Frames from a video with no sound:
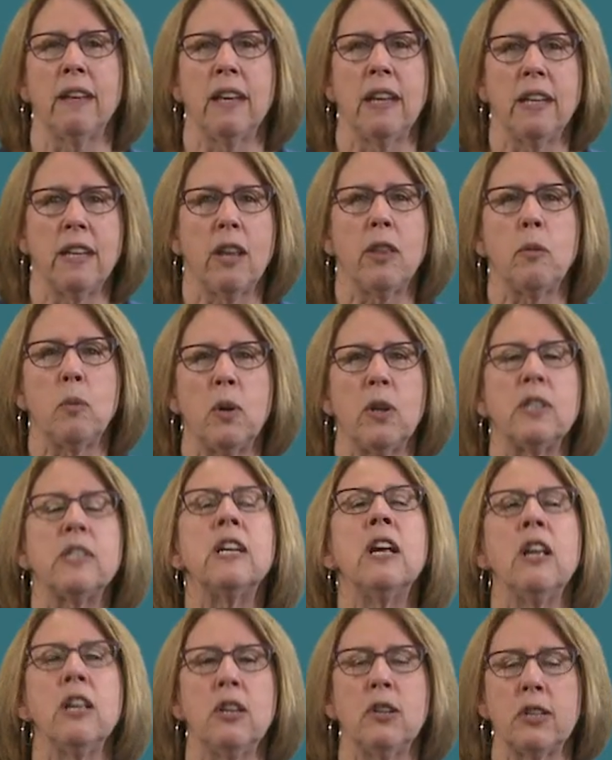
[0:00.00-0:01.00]
In other words,
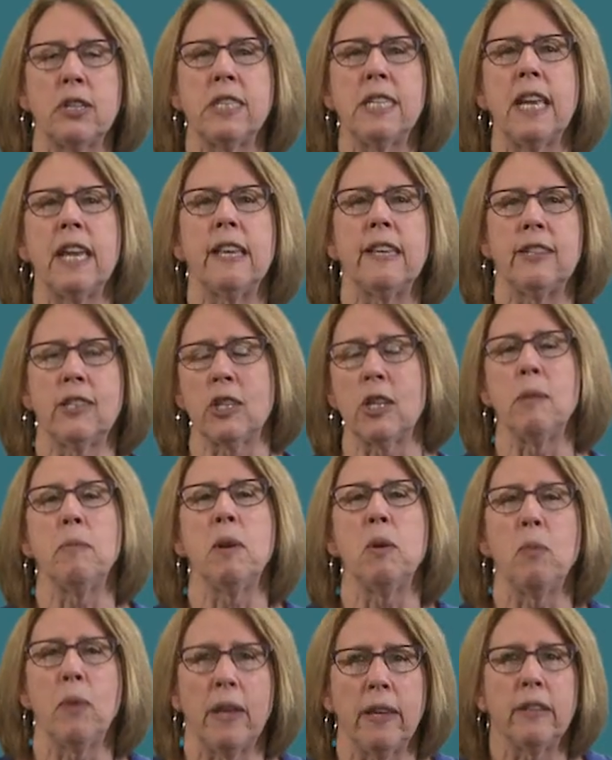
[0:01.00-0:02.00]
your sale is going to
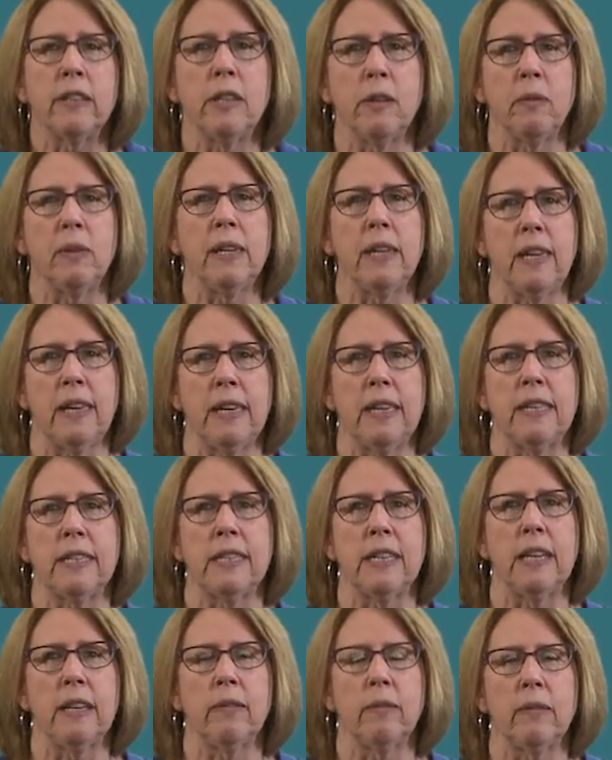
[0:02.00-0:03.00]
be relatively
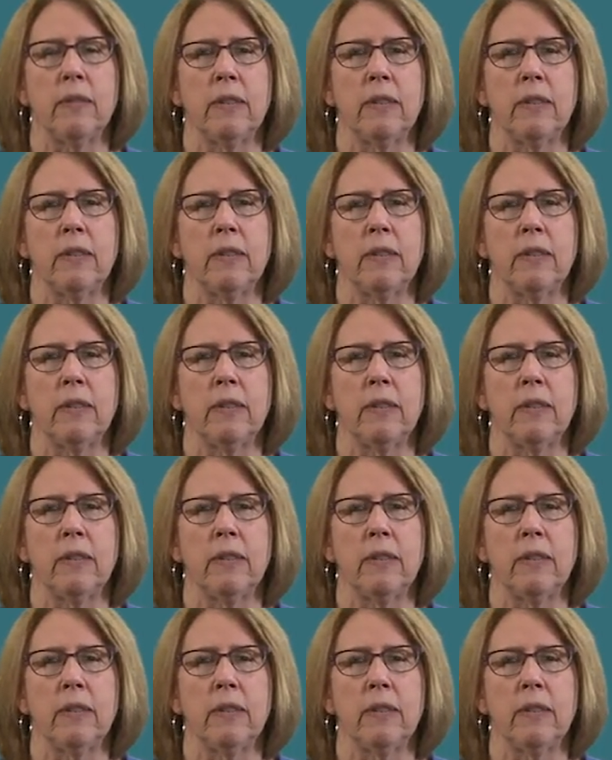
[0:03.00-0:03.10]
easy.